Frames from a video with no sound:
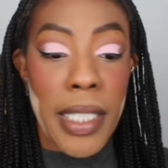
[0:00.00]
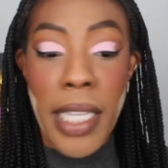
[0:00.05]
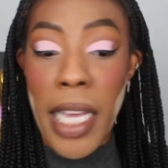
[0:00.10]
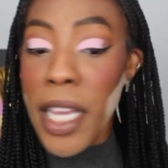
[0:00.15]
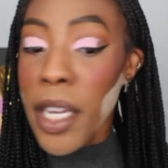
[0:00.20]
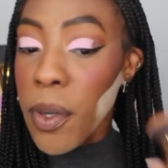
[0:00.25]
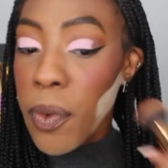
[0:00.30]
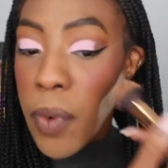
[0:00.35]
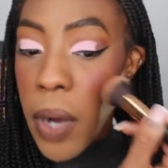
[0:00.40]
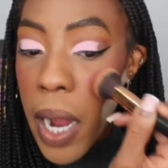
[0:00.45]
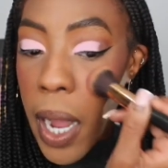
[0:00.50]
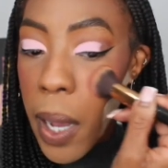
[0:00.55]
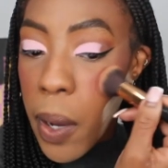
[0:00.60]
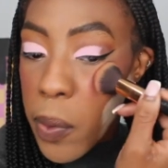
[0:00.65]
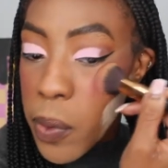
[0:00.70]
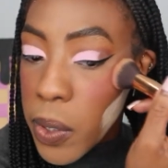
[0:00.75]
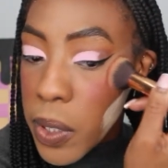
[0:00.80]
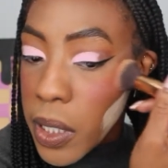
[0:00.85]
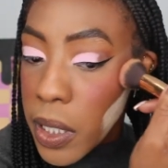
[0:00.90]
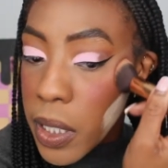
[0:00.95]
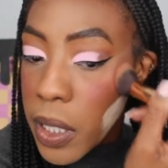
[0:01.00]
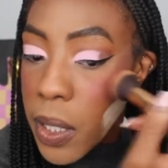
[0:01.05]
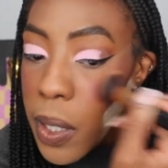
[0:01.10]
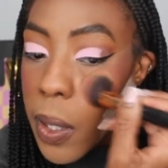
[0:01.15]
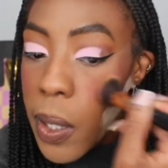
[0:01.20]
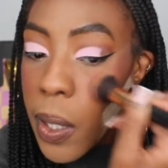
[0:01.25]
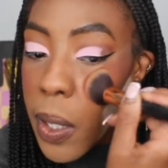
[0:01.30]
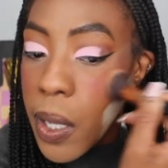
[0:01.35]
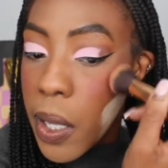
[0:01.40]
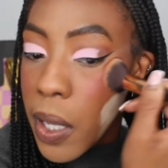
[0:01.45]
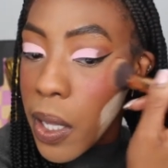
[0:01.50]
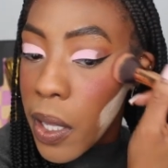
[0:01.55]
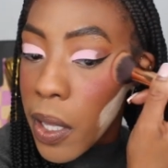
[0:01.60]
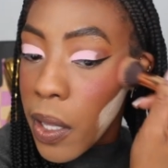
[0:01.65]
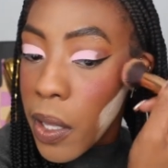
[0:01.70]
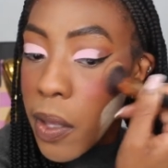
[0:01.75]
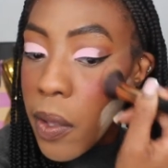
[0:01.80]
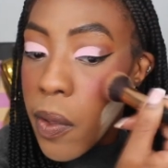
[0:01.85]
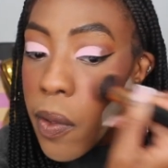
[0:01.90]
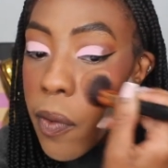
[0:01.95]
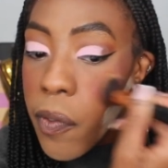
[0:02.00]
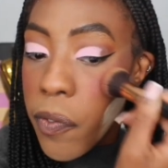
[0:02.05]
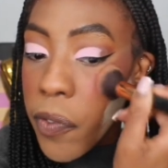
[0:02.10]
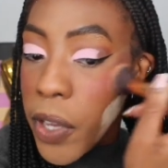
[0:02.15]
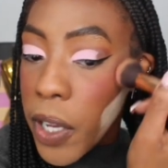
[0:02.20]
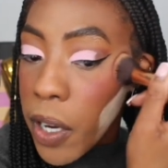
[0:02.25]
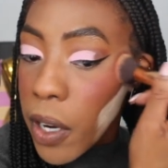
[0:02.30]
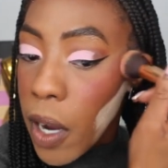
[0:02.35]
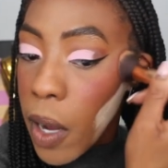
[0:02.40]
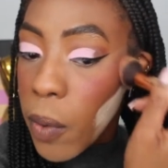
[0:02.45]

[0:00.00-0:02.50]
date around. Figure